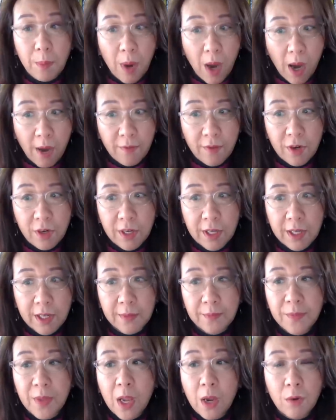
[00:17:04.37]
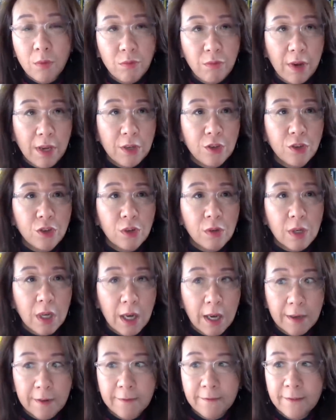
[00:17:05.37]
poverty, racial
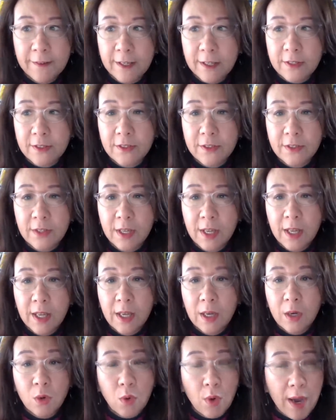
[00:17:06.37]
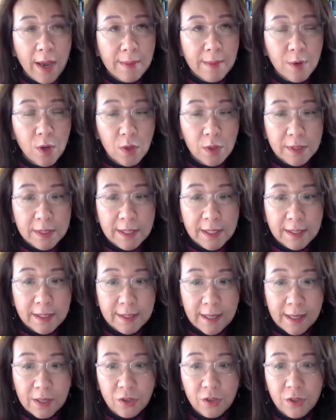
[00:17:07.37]
conflicts, crime
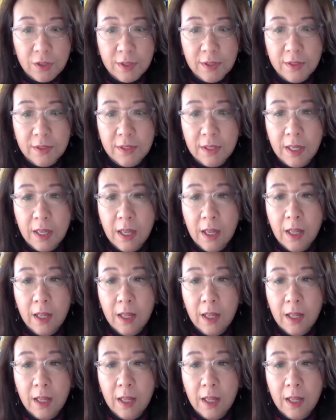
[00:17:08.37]
organizations,